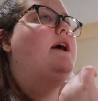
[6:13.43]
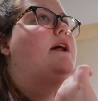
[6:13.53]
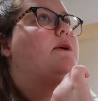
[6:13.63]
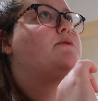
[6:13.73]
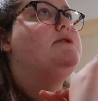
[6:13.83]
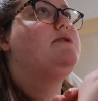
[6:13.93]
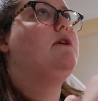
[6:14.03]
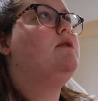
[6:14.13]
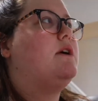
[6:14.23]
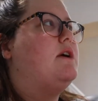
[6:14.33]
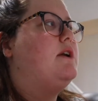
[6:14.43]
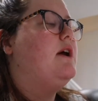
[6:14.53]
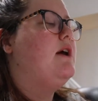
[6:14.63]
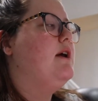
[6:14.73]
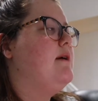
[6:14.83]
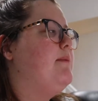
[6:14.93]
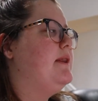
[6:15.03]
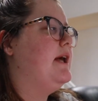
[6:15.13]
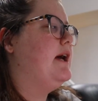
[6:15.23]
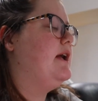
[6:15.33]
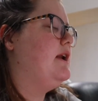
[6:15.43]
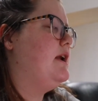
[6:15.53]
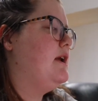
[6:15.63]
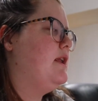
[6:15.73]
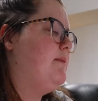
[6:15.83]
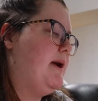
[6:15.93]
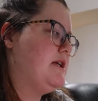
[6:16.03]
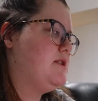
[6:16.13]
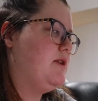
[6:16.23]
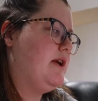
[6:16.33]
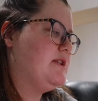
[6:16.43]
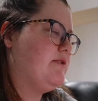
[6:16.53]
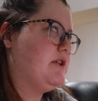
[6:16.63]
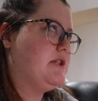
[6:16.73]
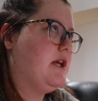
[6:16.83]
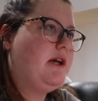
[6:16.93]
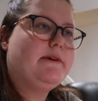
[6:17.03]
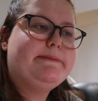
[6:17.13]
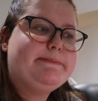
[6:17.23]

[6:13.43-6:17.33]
It was so good but then the past two days I've just like